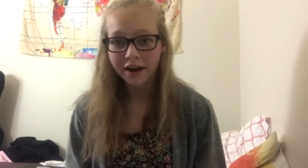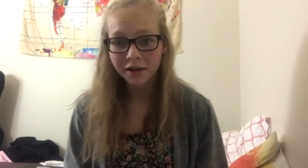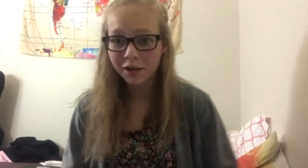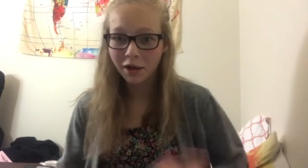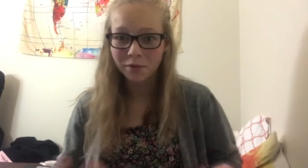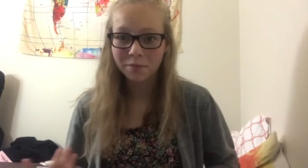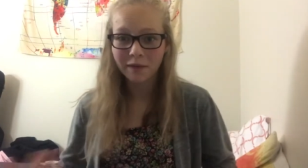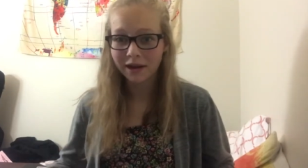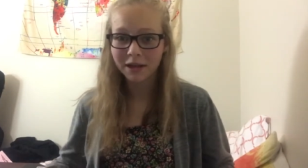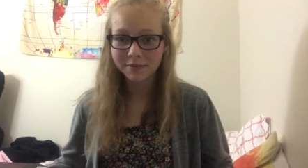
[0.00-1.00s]
Hello,
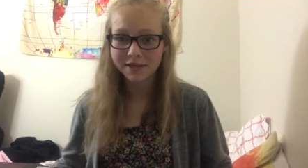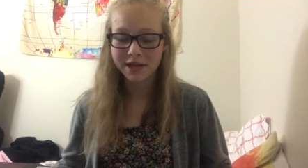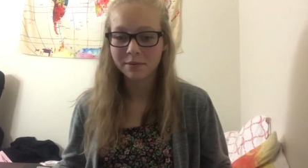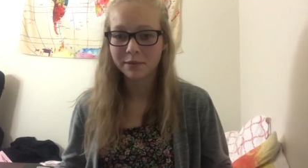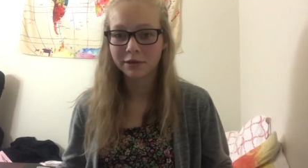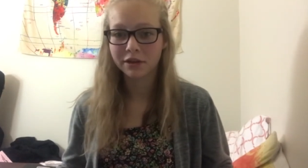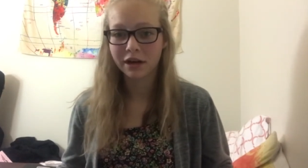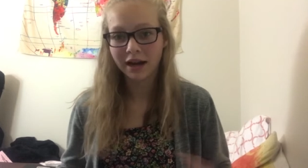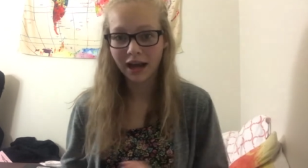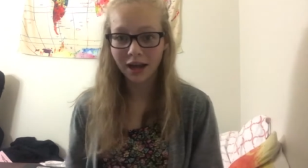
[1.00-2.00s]
my name is Anna
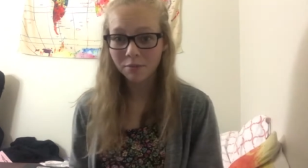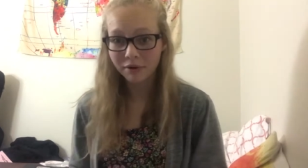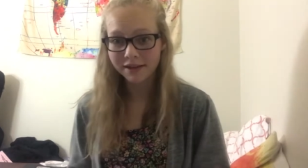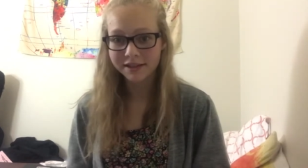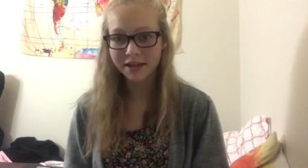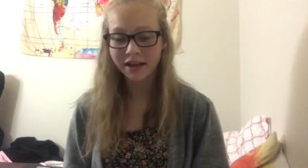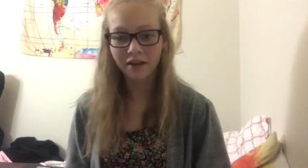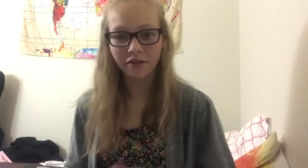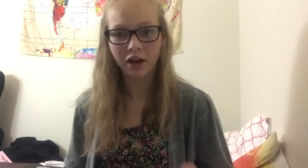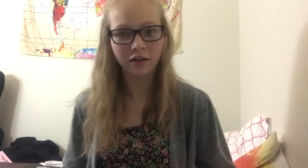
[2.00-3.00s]
Milner and I am president
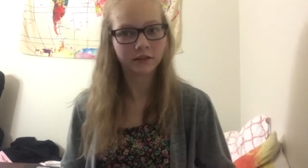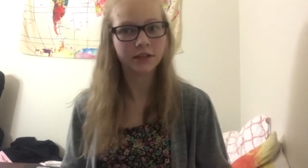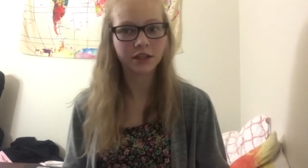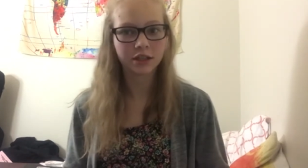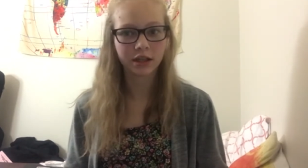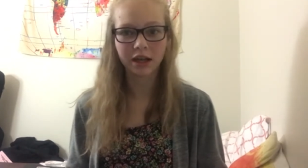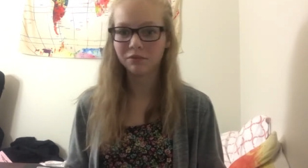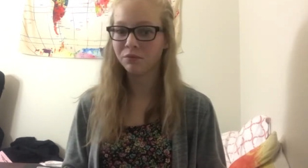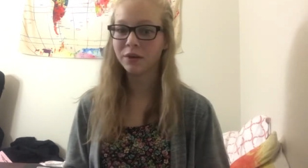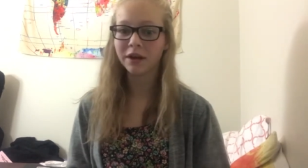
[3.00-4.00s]
of Color of Teaching.
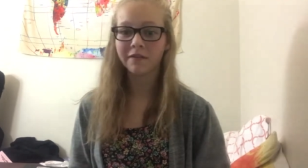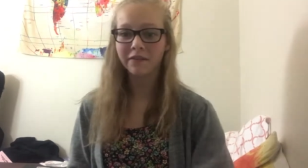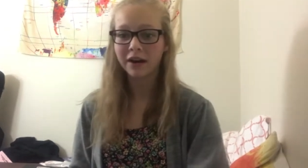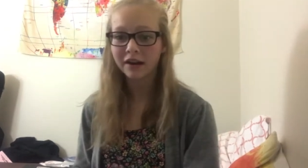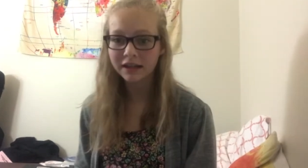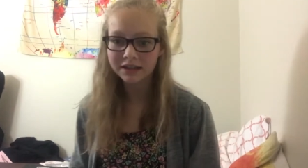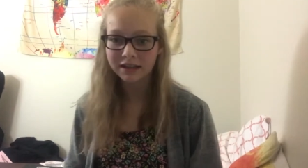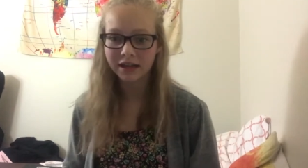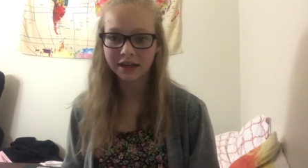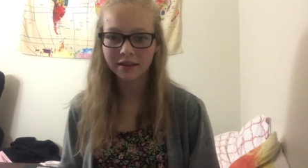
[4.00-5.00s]
We are very
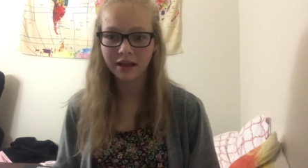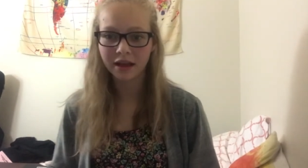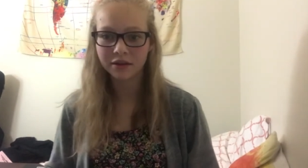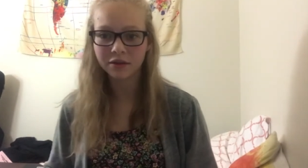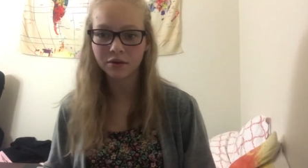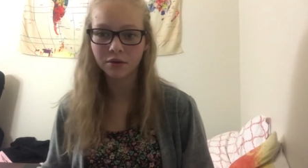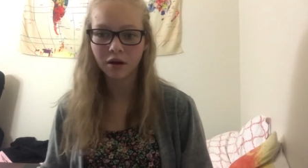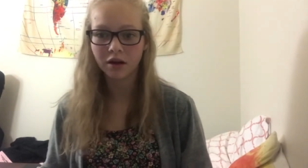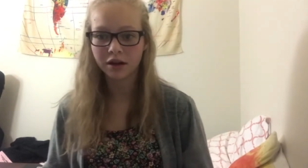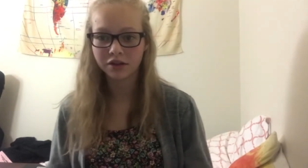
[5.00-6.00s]
excited that you
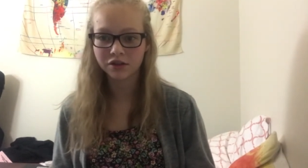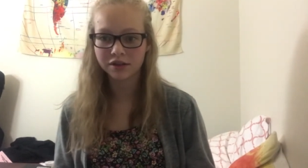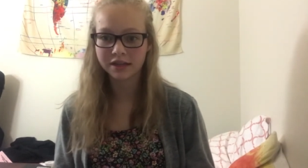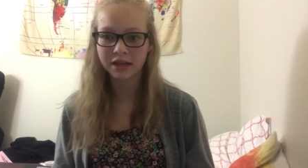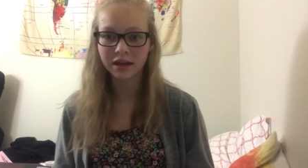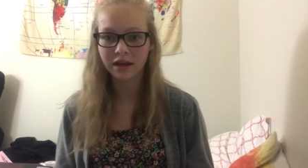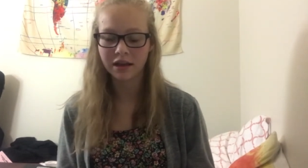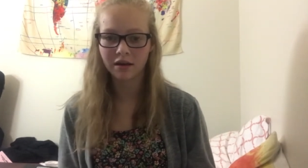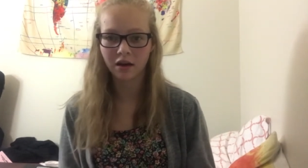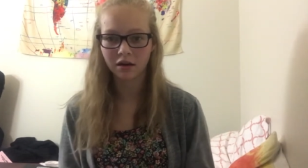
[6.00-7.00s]
are interested
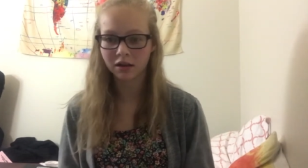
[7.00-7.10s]
in our